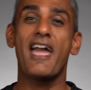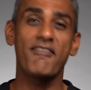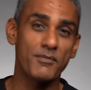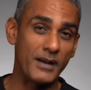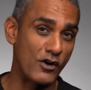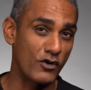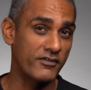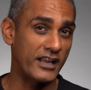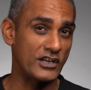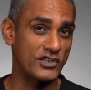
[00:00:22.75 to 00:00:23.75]
and the bell
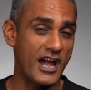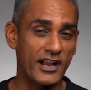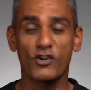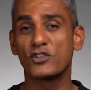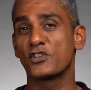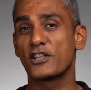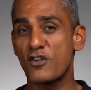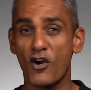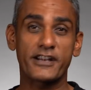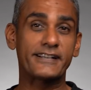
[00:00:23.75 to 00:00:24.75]
notification icon so that
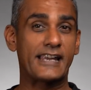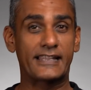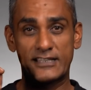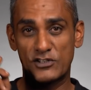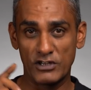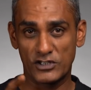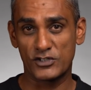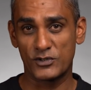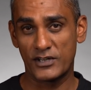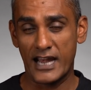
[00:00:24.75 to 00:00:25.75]
content like this reaches
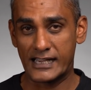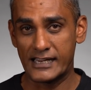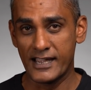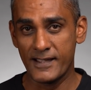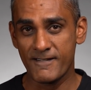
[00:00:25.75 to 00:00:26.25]
you directly.